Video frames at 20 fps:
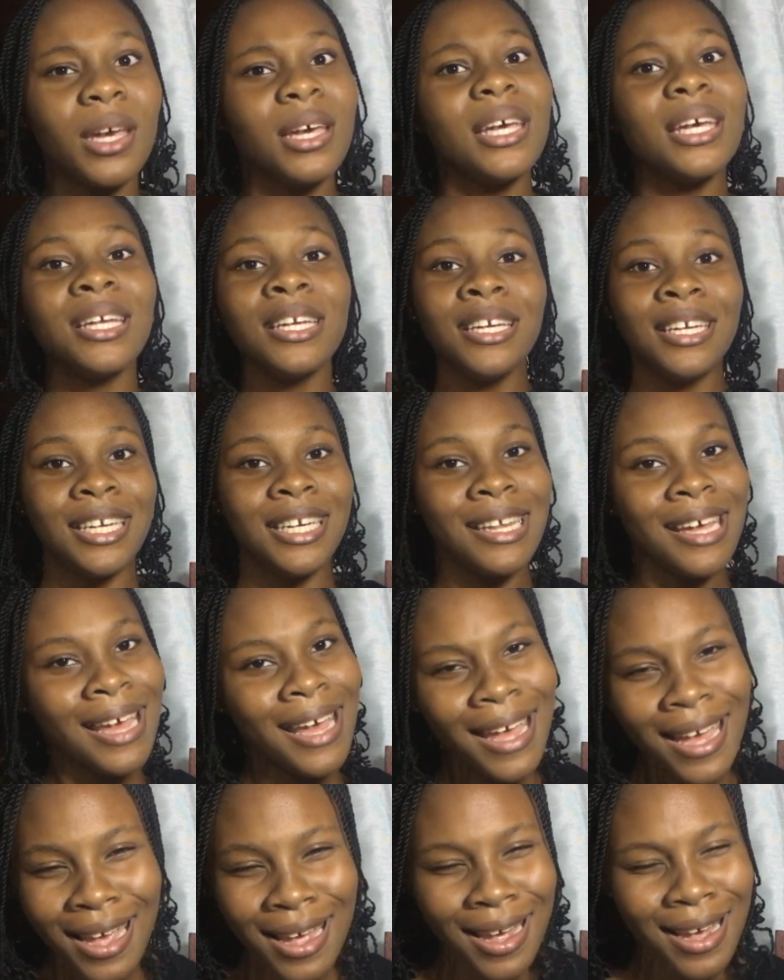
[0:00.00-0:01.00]
It
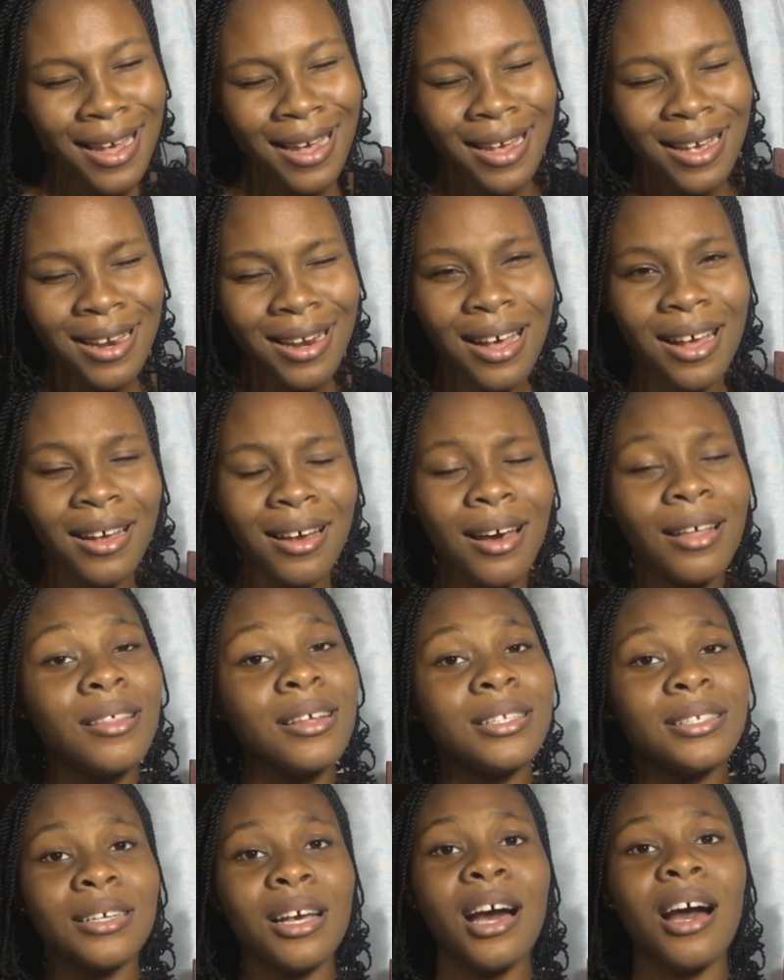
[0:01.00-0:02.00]
did. I got
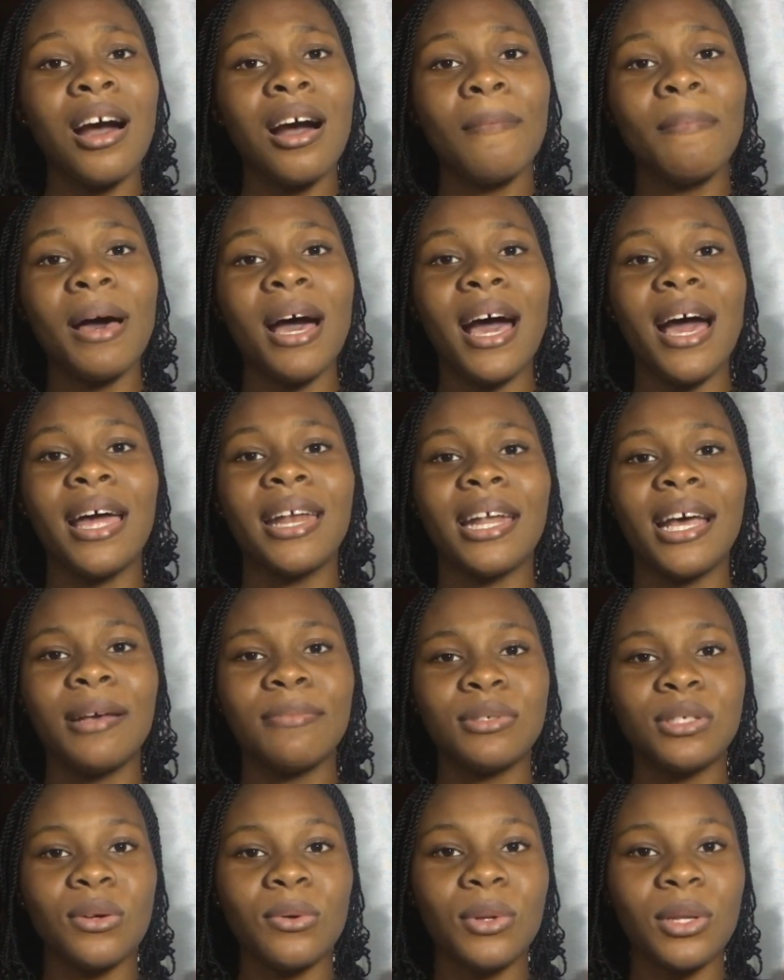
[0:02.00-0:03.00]
the job, and I'm
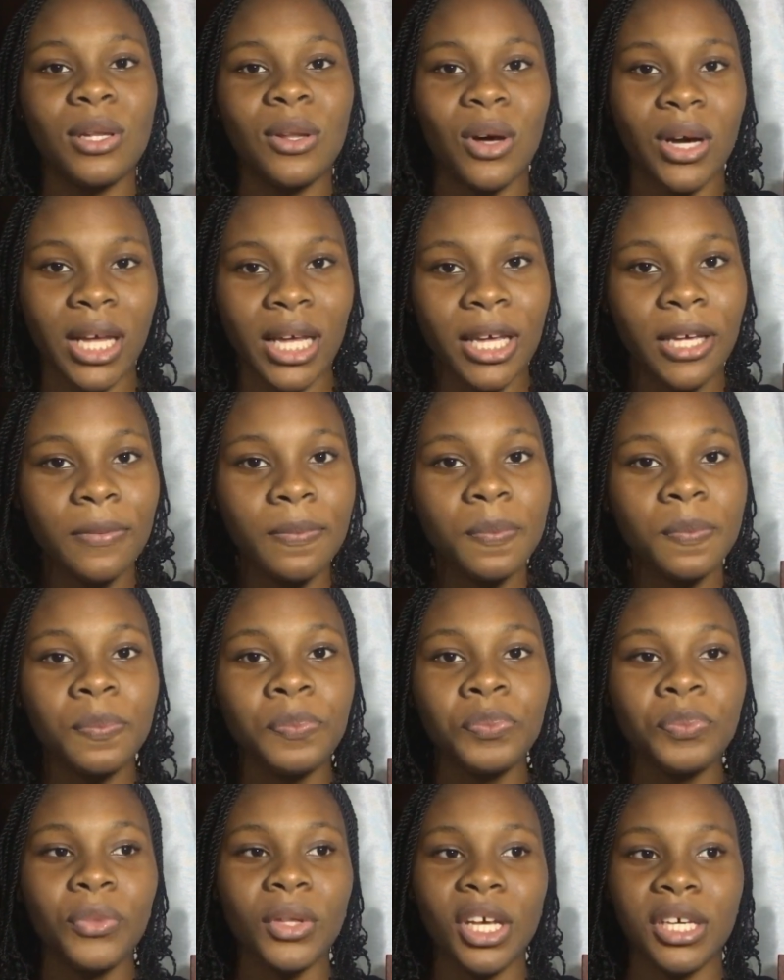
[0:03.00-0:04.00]
so lucky
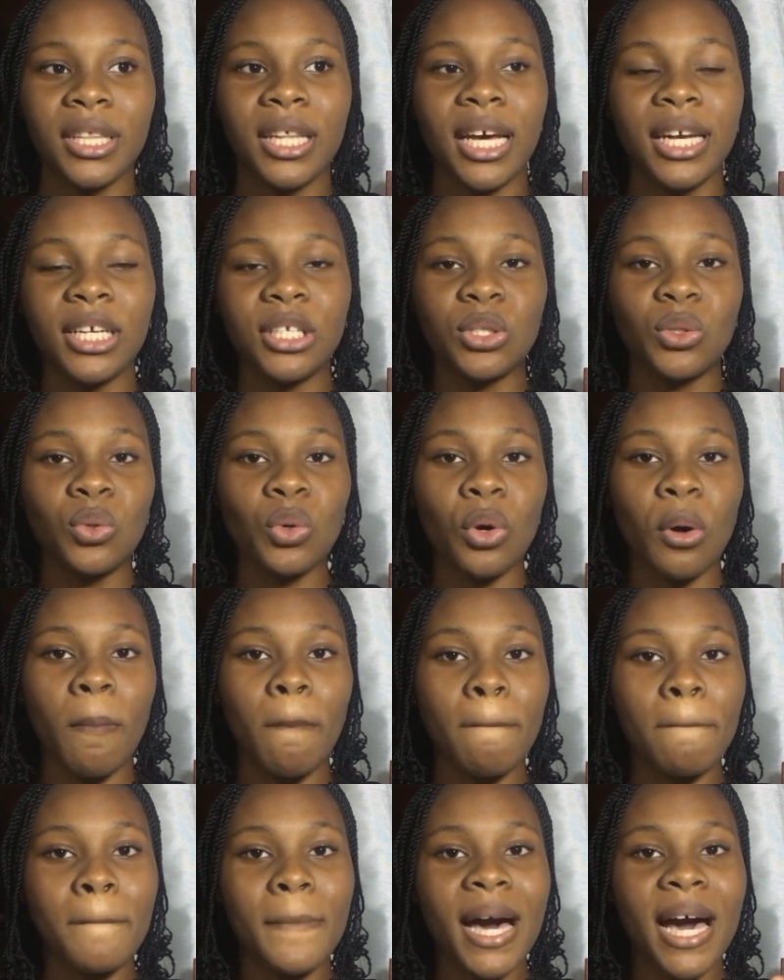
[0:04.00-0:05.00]
that it took
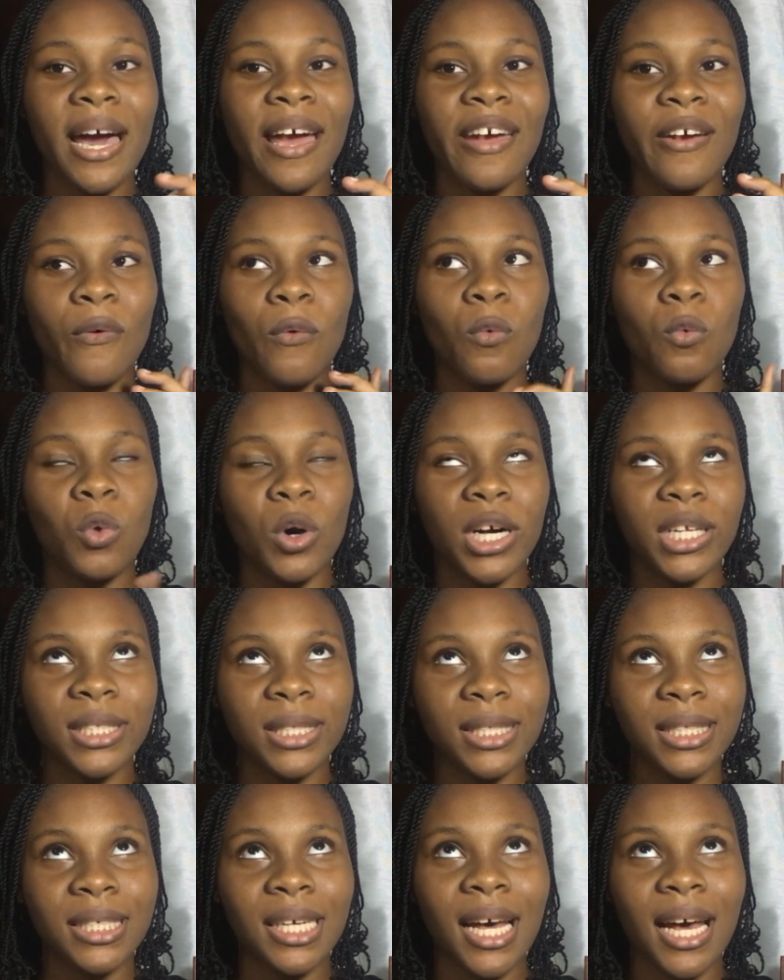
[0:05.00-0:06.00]
my one
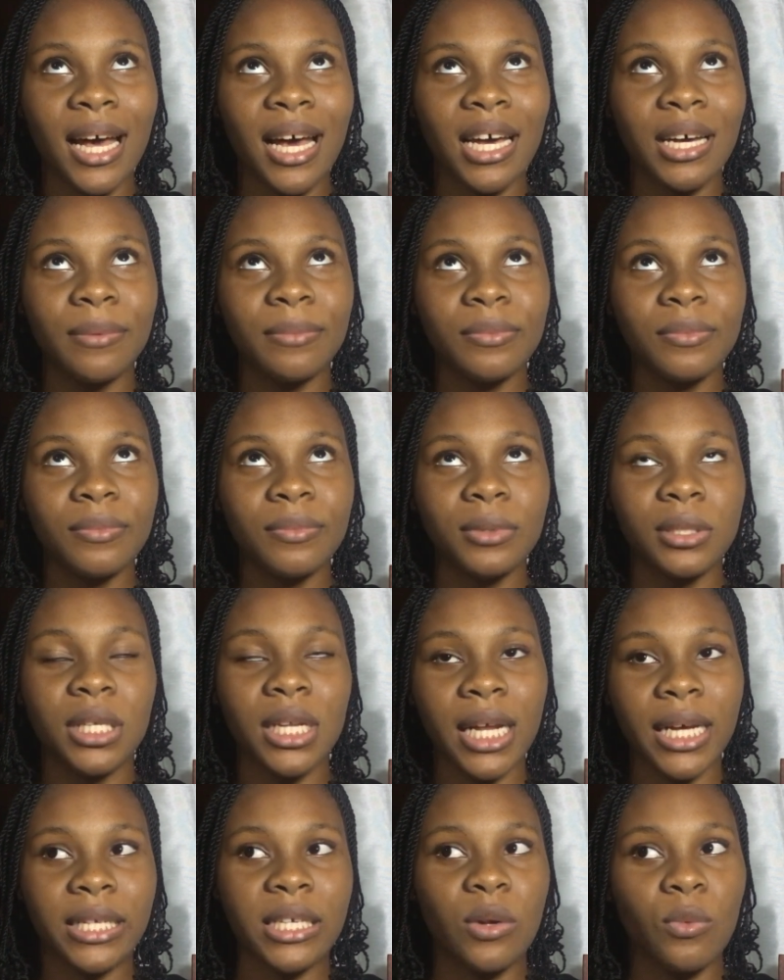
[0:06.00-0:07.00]
time
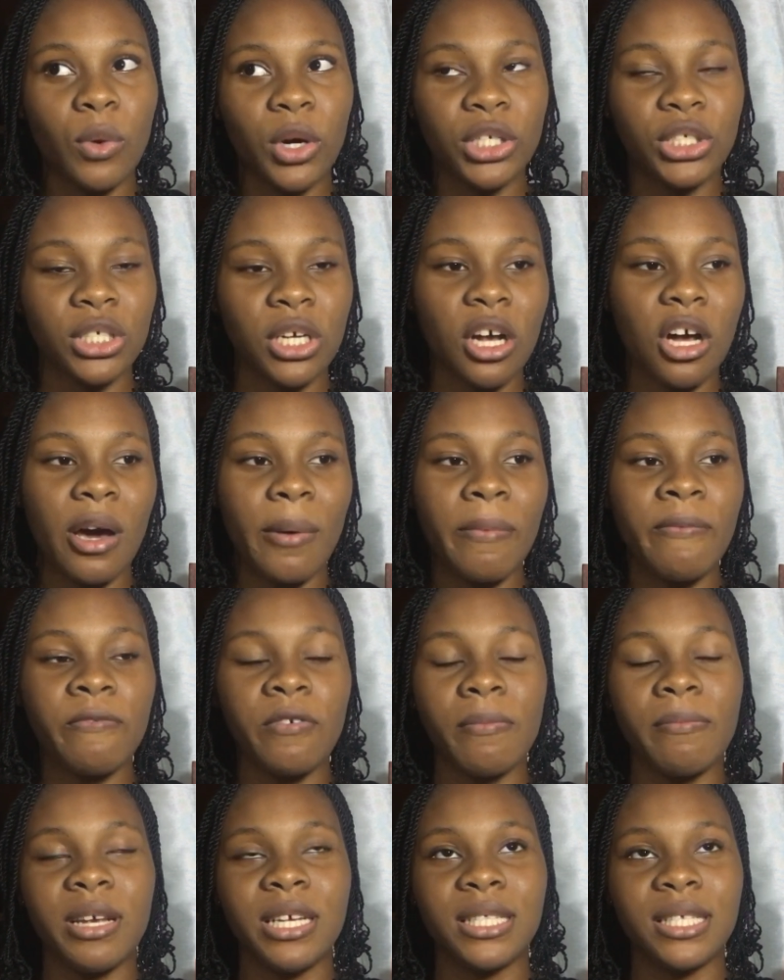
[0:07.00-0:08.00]
selecting one job
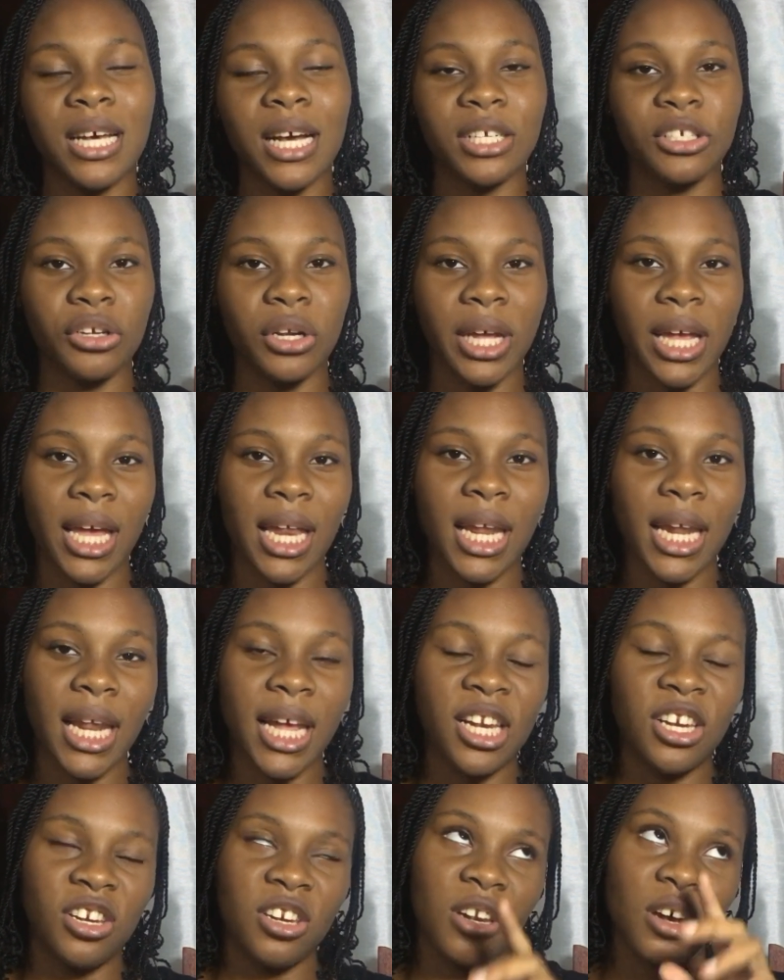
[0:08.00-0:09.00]
for me to actually get it
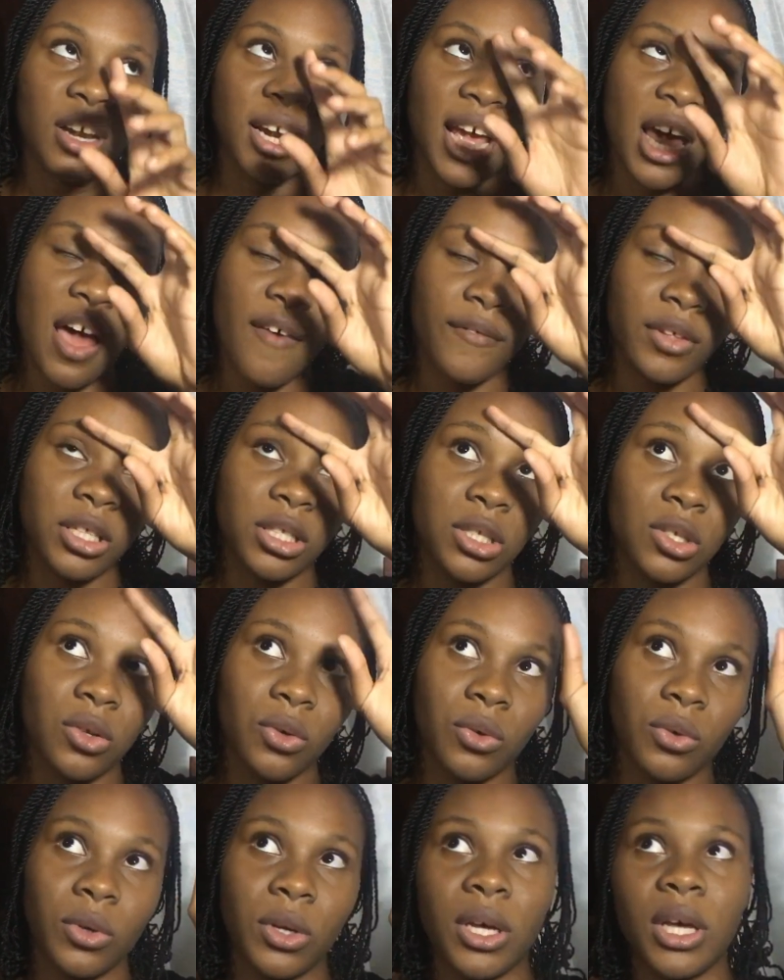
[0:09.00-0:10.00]
and not having
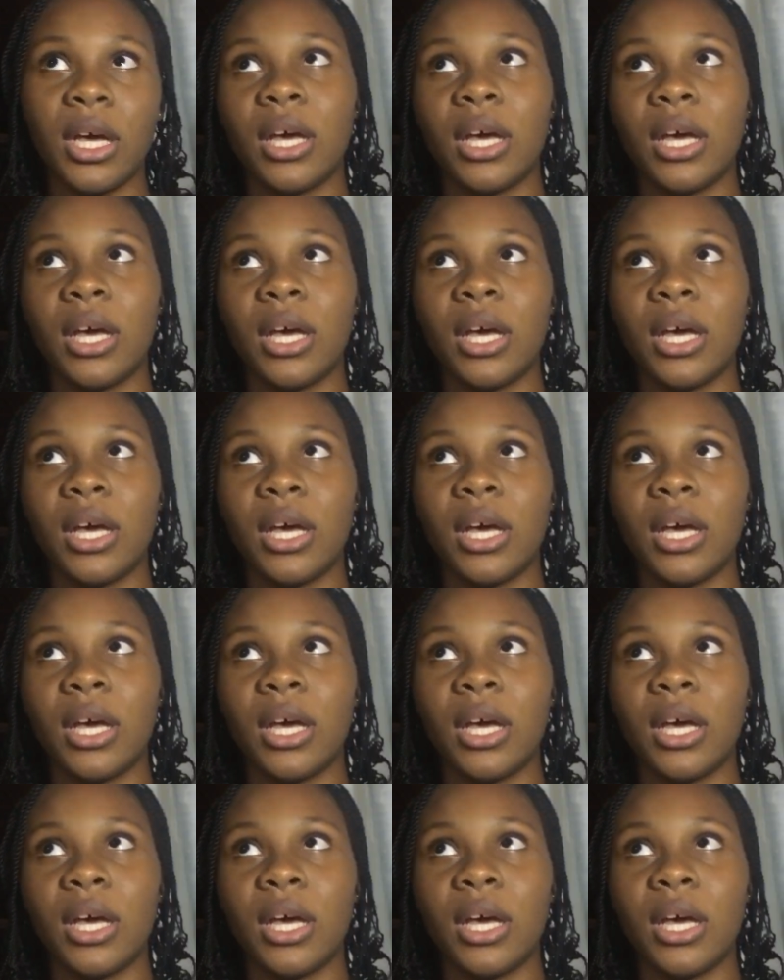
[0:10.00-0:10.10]
to